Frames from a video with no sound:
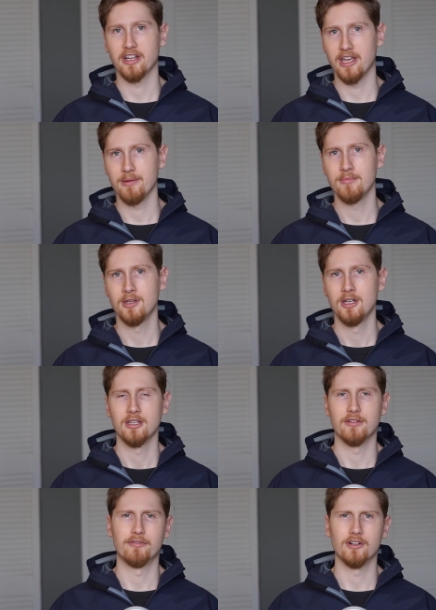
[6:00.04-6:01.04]
hem.
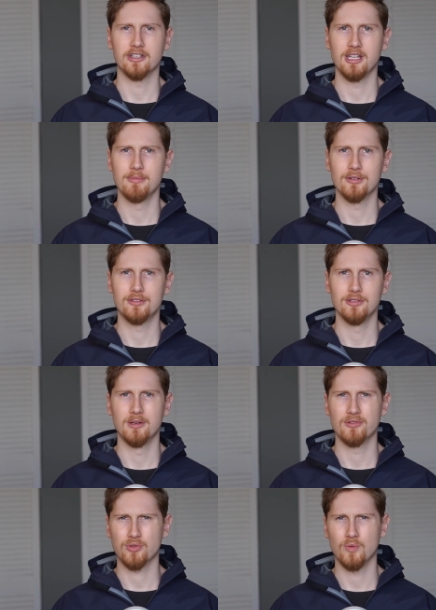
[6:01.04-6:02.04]
The front came out to
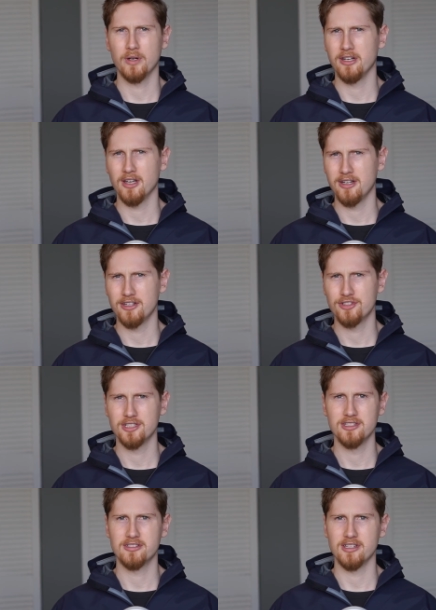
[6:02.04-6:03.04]
about 29
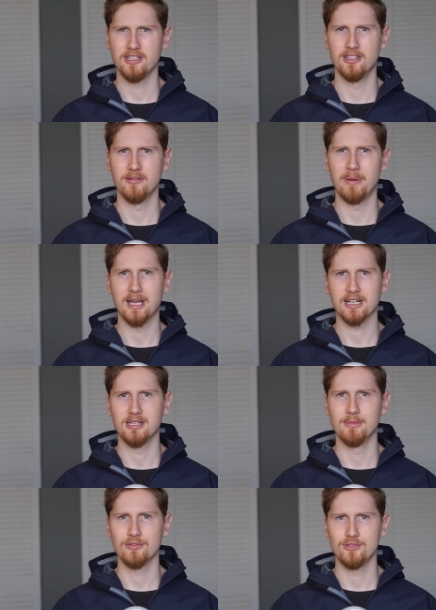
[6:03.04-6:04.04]
inches and then the back
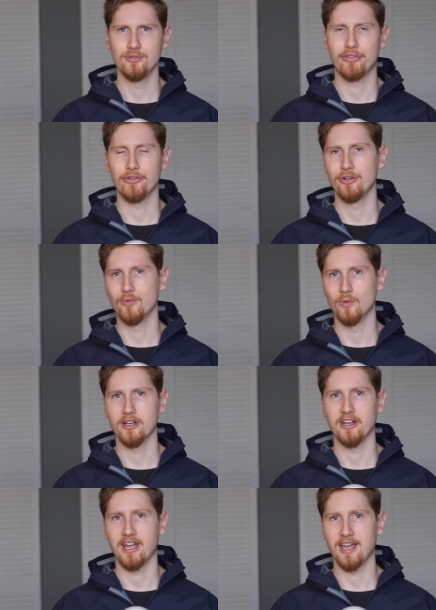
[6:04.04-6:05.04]
came out to
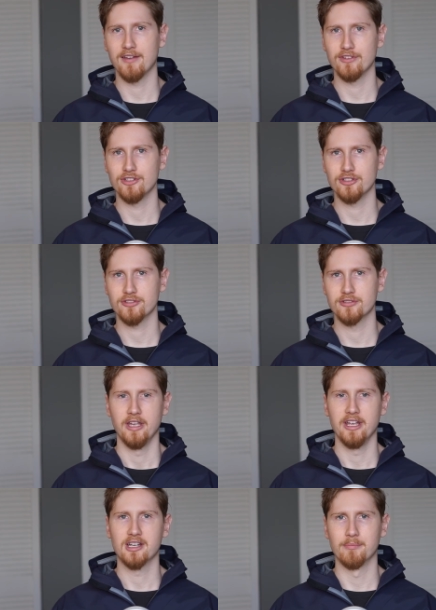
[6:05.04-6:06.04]
31.5 inches.
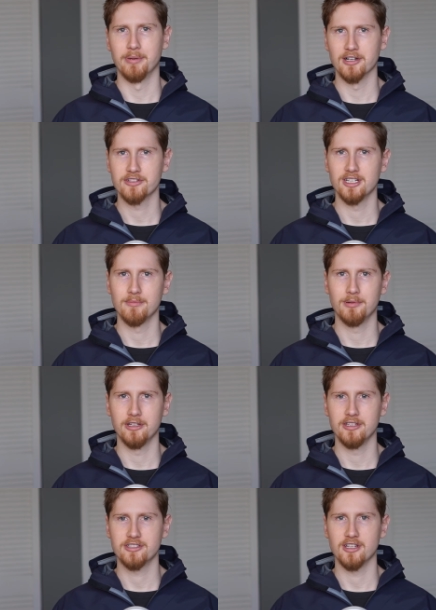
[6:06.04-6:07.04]
In comparison, I put
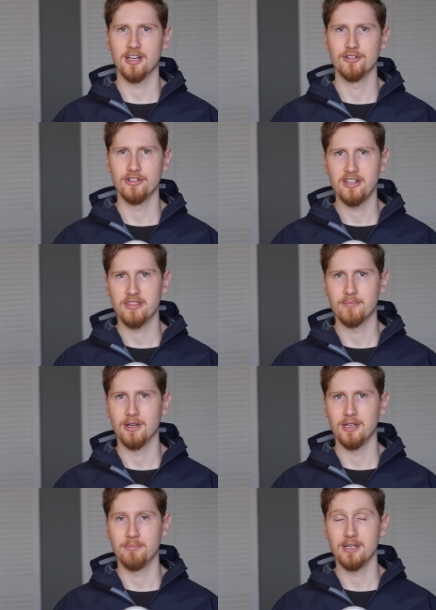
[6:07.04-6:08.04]
it underneath
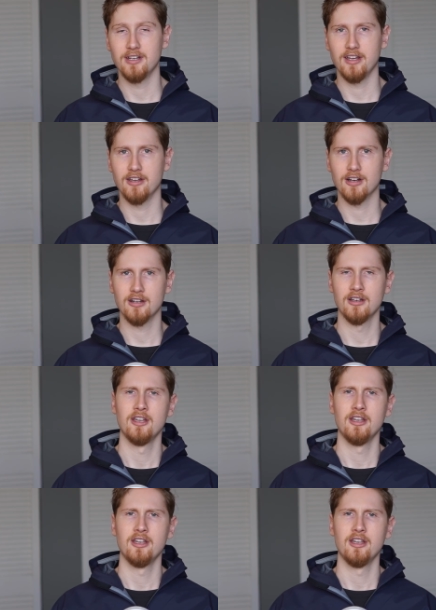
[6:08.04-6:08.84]
my Beta AR,